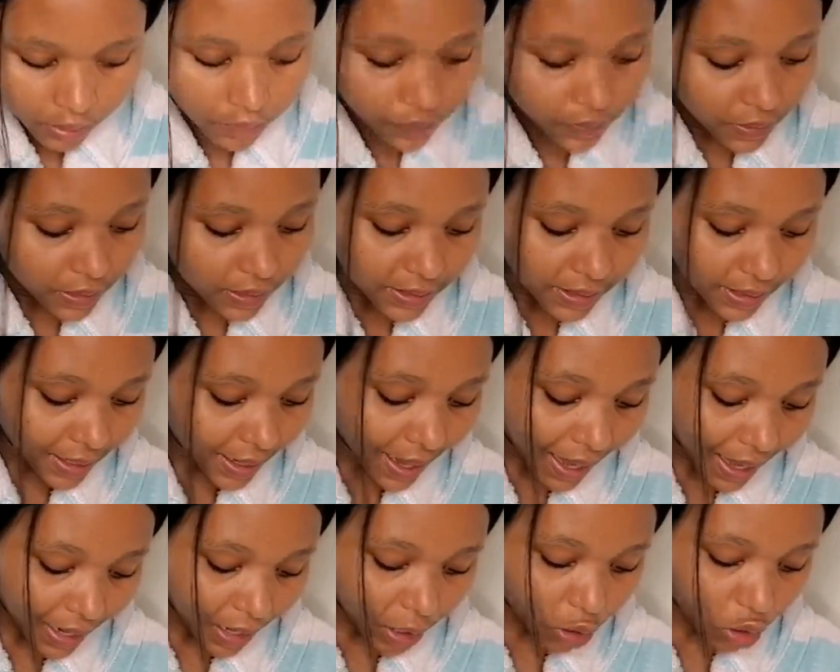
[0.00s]
If there's
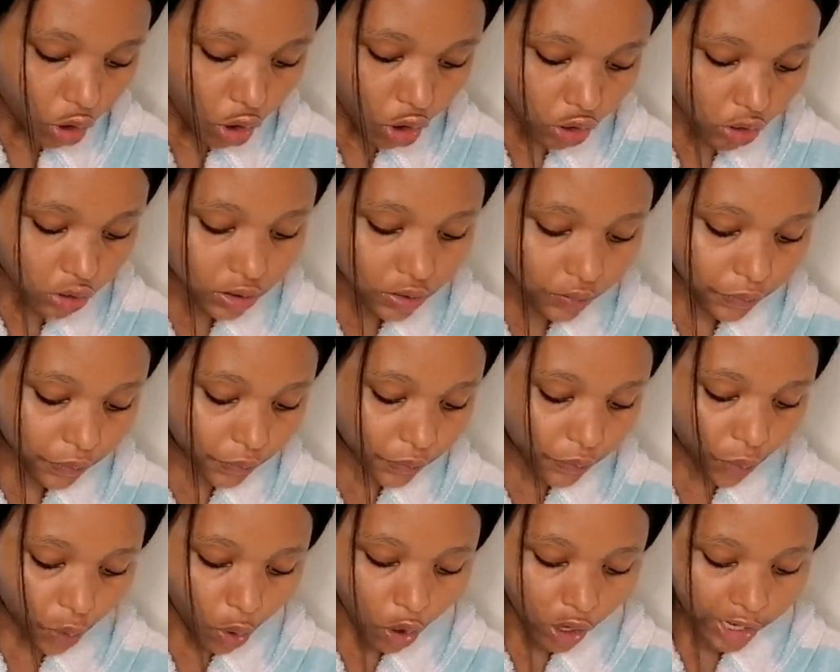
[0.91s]
a color called
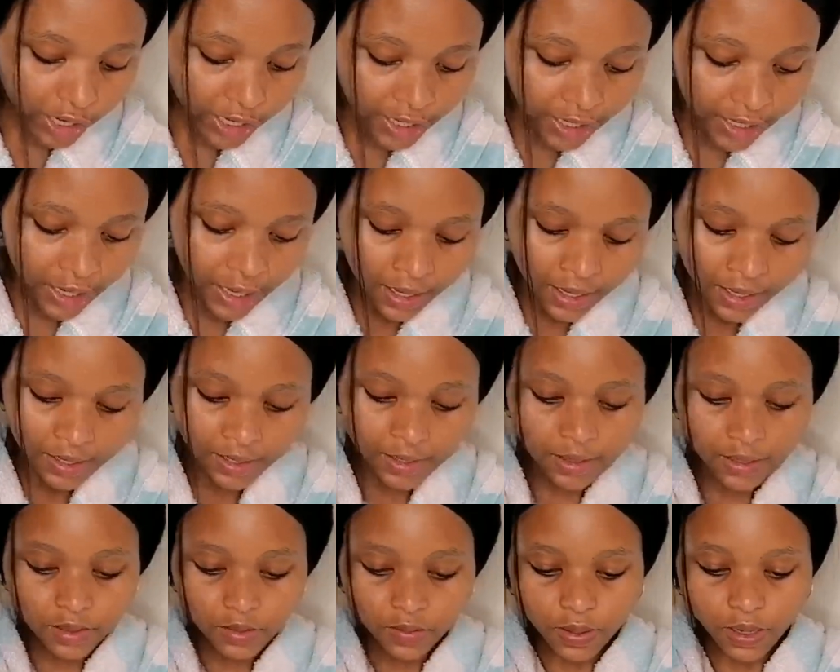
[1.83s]
fawn,
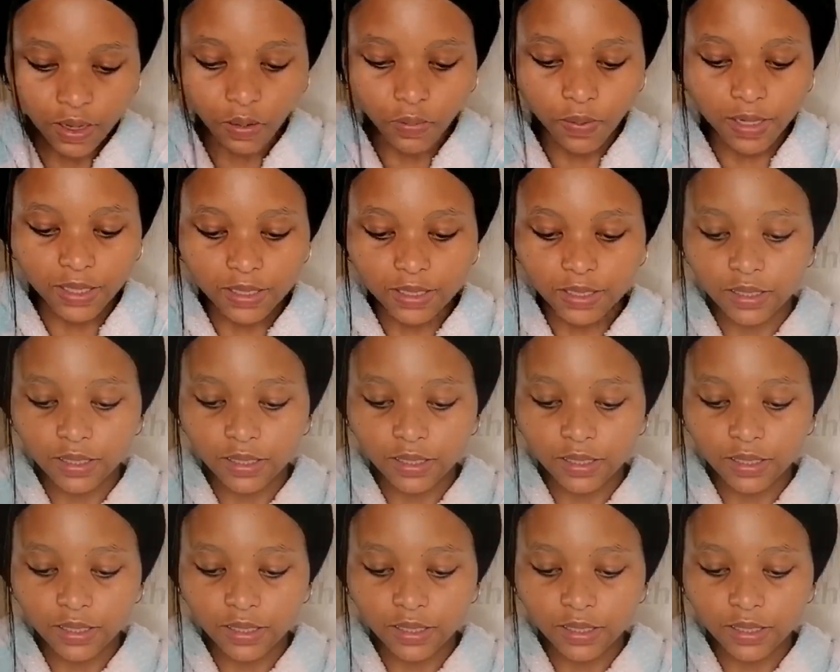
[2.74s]
that's what I